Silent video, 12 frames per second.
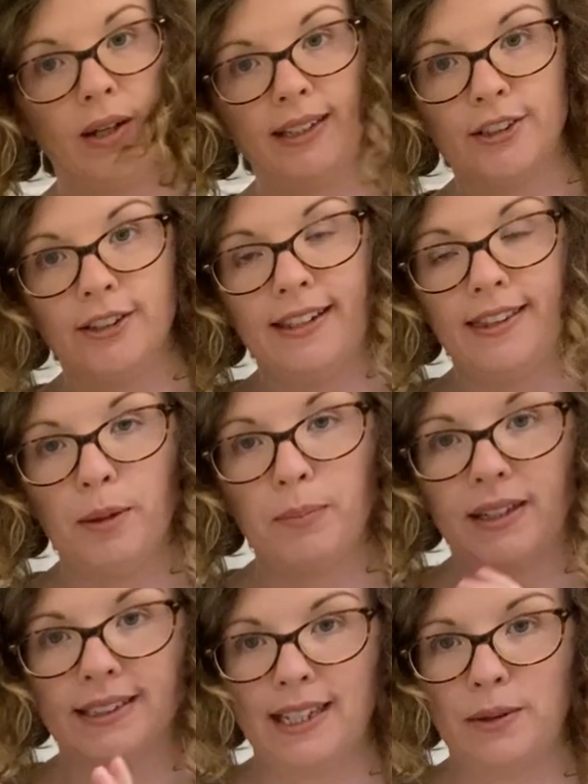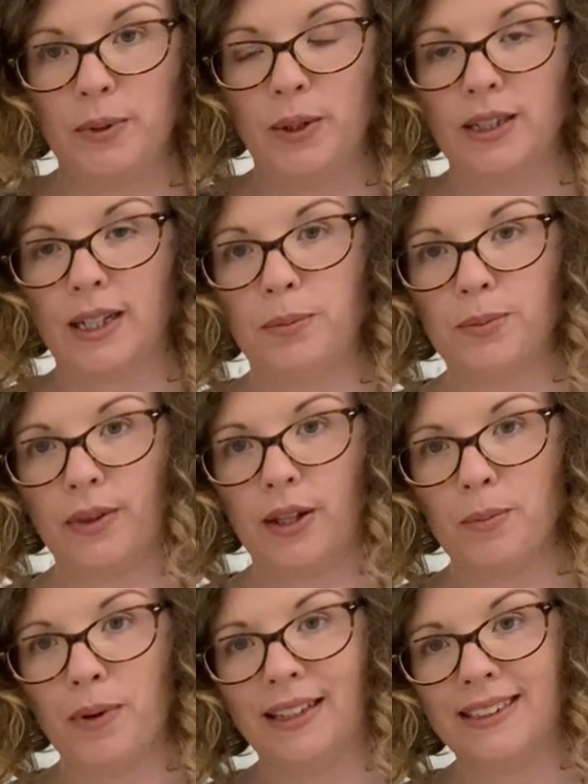winder, I think, because they'd be the type that
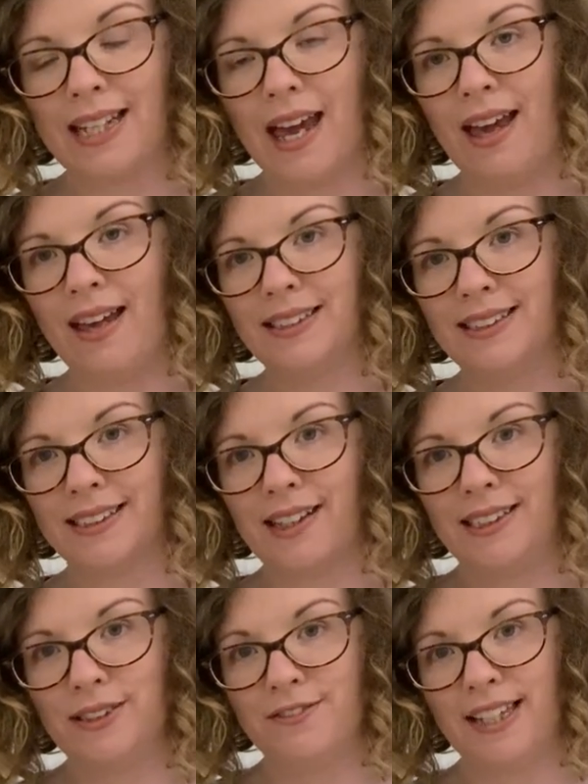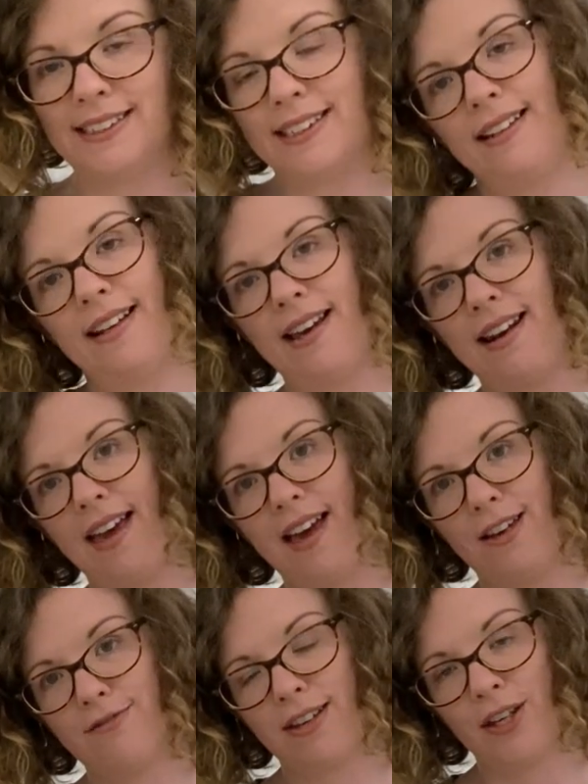you might uh, decide to invest in and
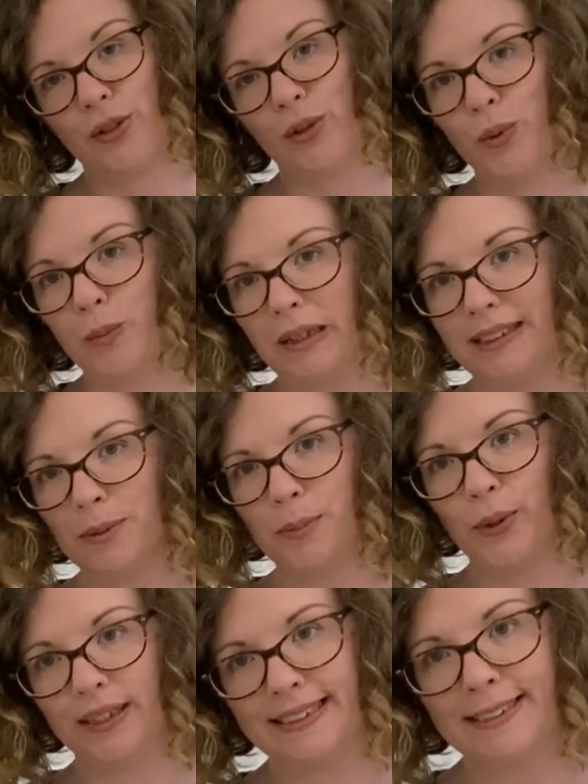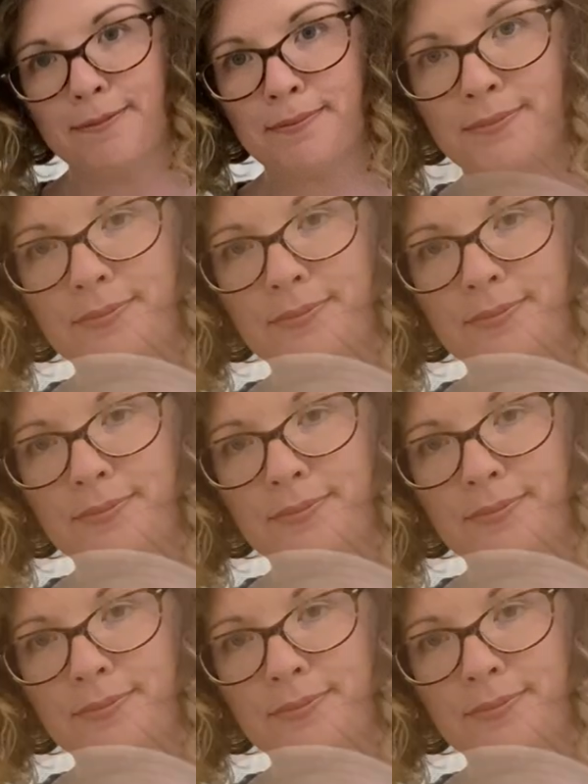have at home at some point.